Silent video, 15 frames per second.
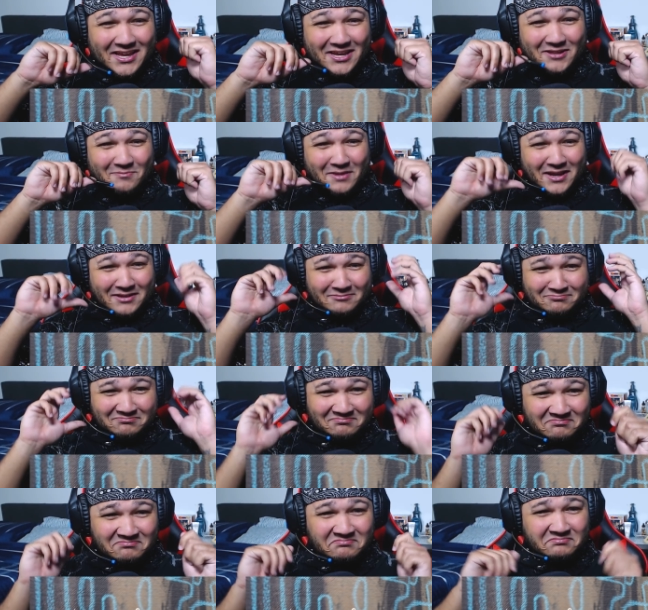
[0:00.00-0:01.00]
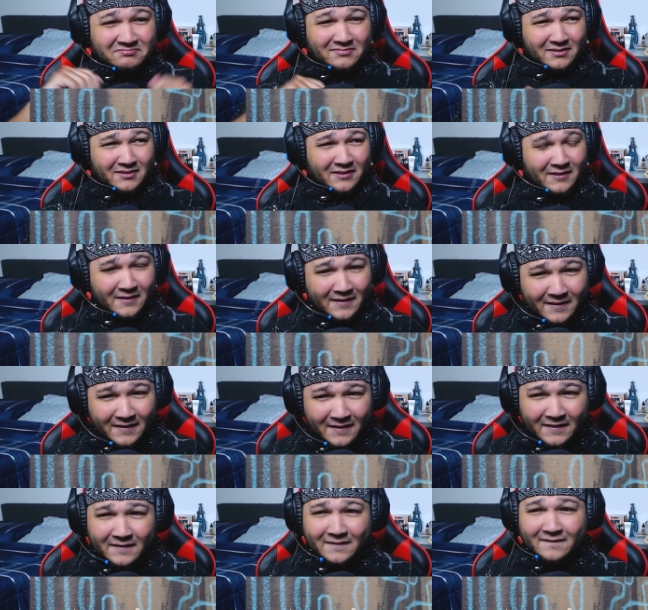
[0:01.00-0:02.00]
hitting, man. Don't think
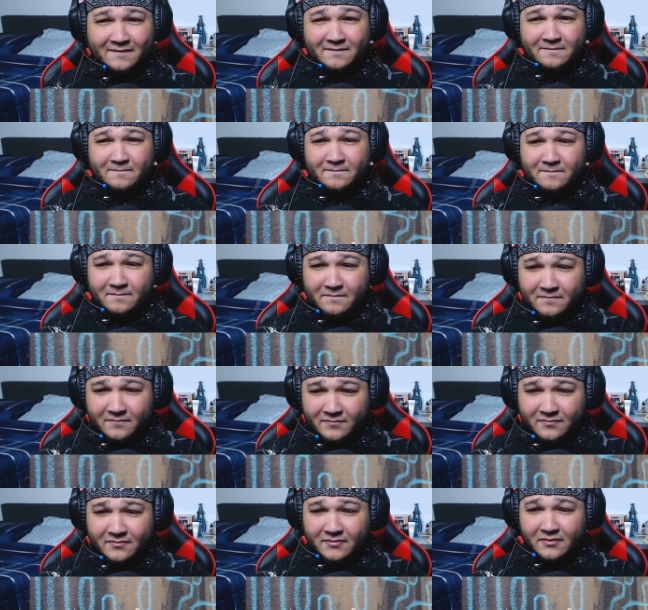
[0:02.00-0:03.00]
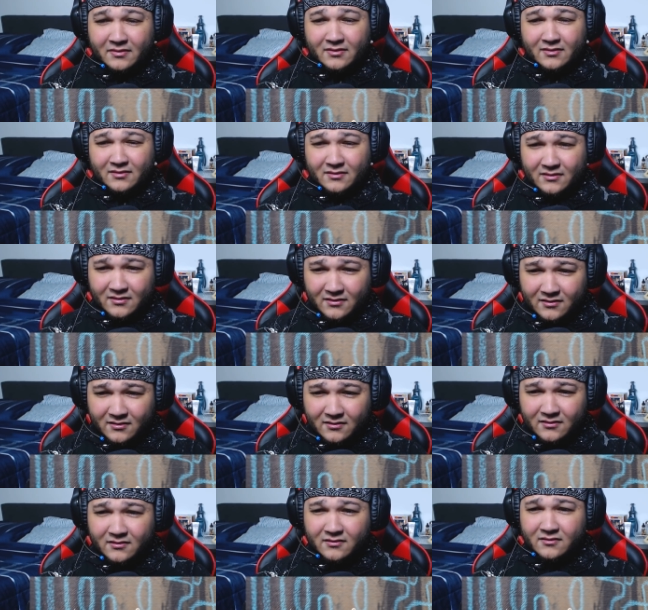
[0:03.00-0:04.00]
I need to say
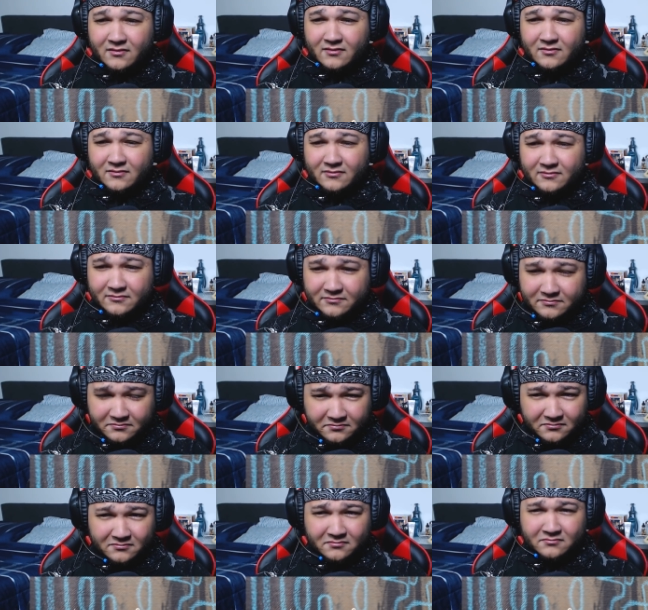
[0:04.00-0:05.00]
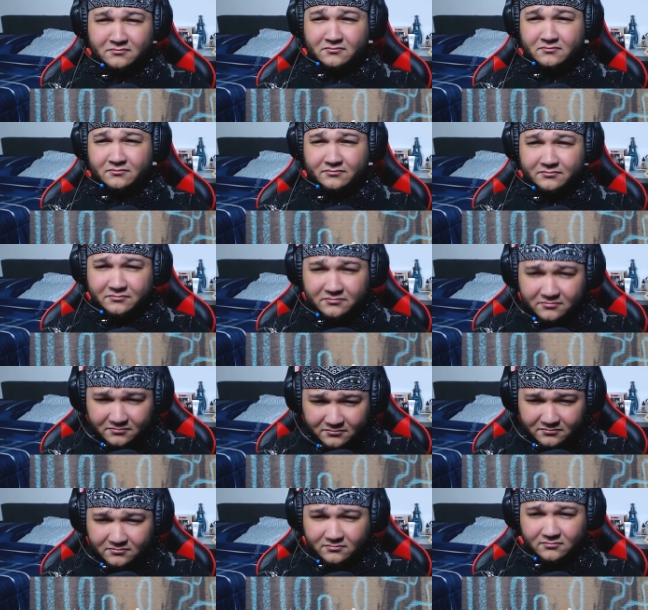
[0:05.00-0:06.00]
this cuz you know what's
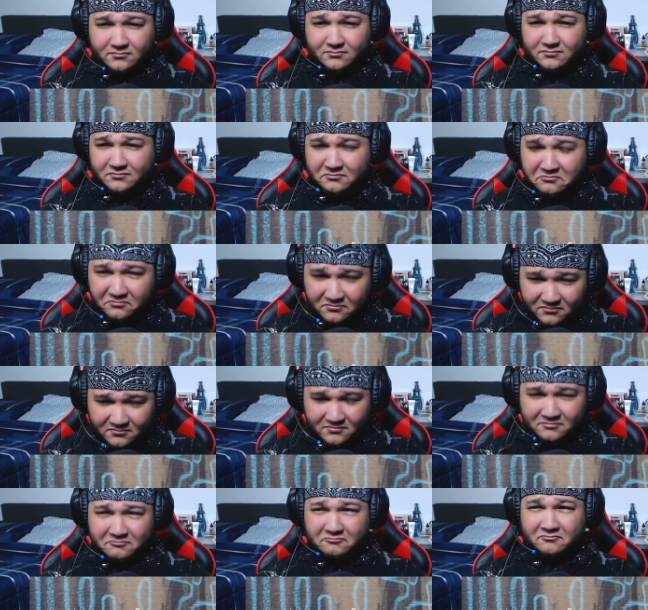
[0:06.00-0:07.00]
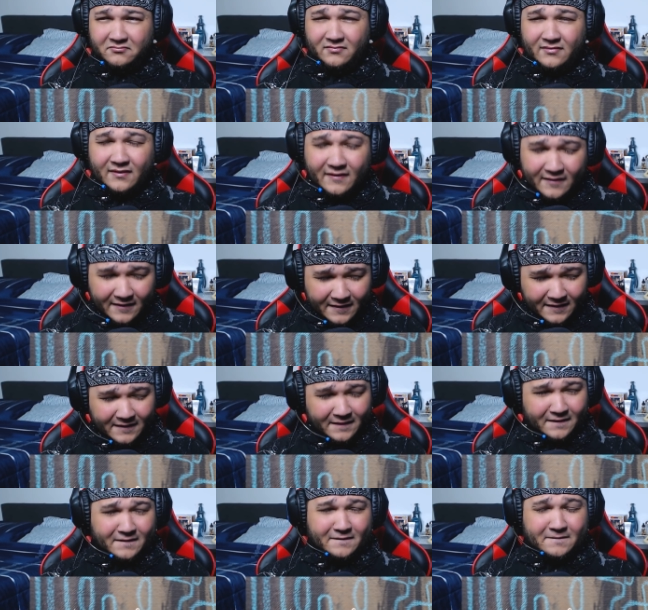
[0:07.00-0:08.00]
in my head.
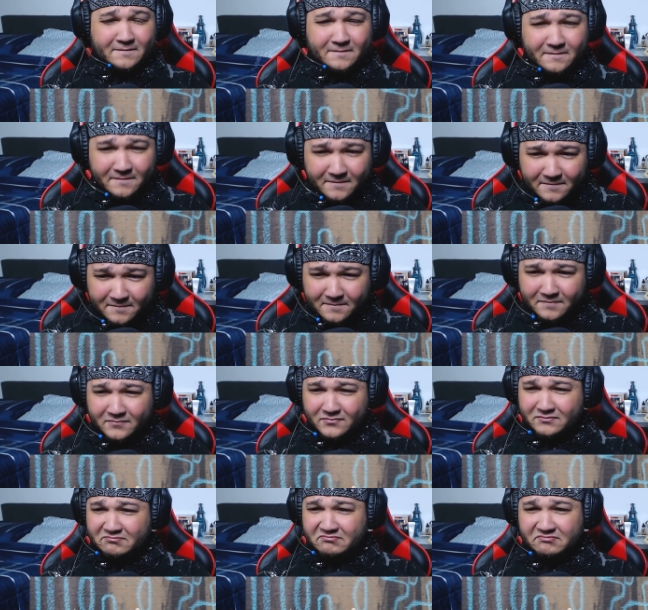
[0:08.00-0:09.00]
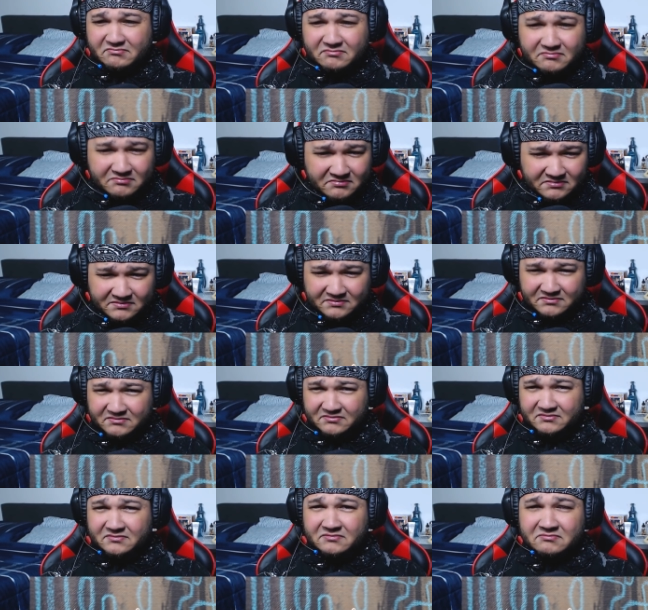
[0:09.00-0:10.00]
Fucked up is an
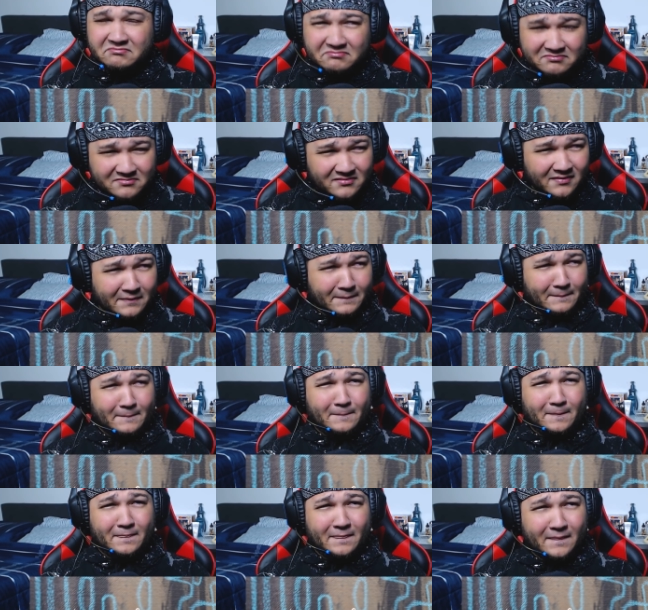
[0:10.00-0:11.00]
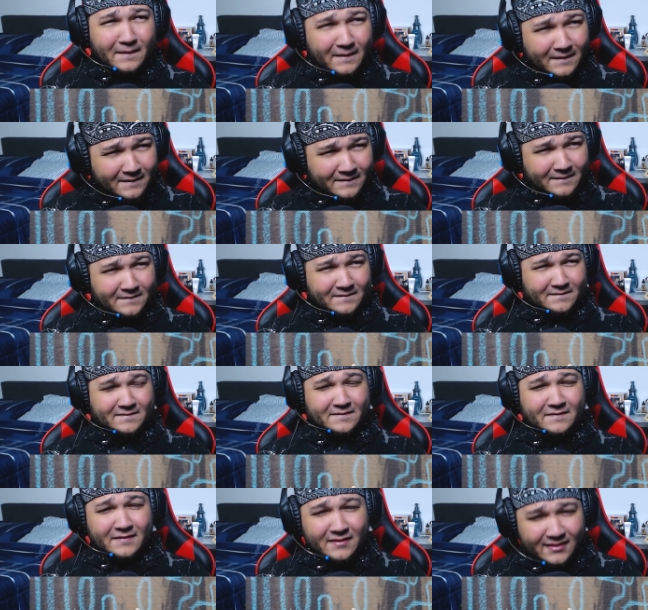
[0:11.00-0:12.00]
understatement.
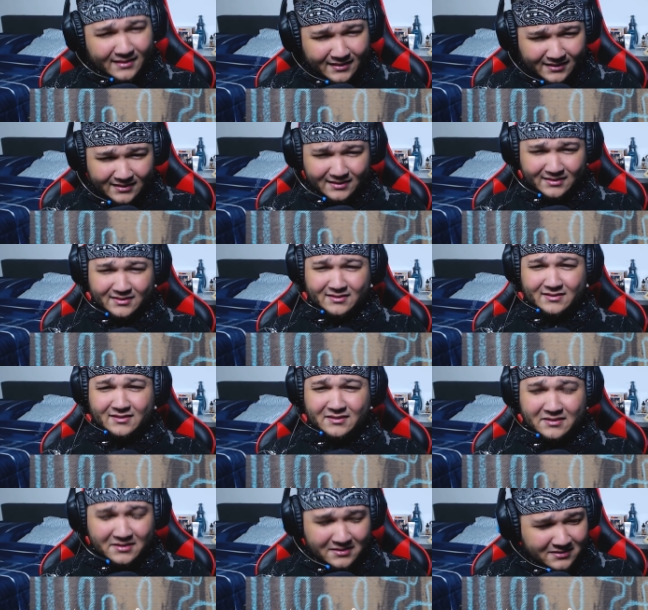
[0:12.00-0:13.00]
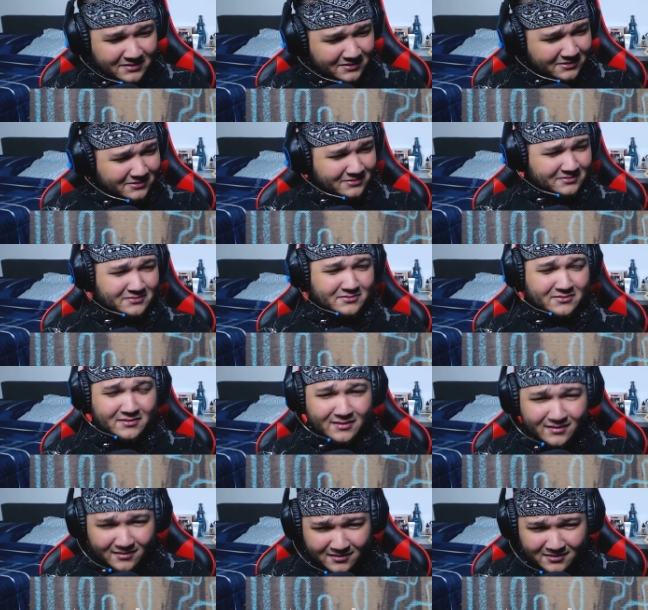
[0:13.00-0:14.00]
Can't wait for this year
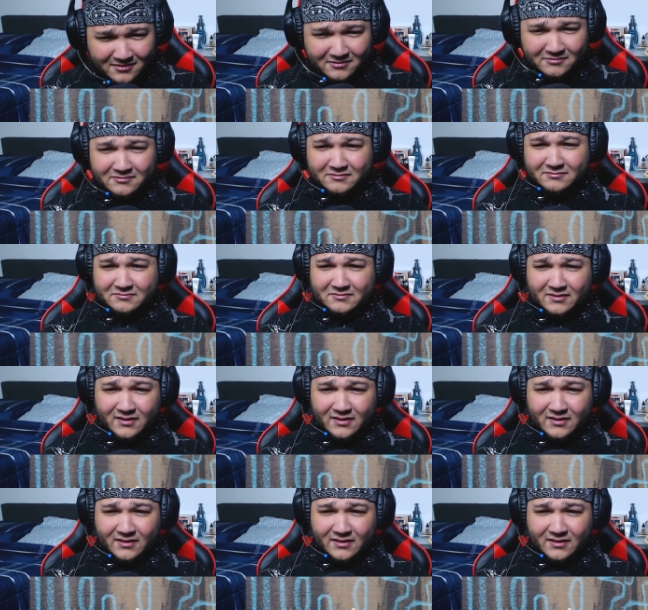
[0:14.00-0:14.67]
to end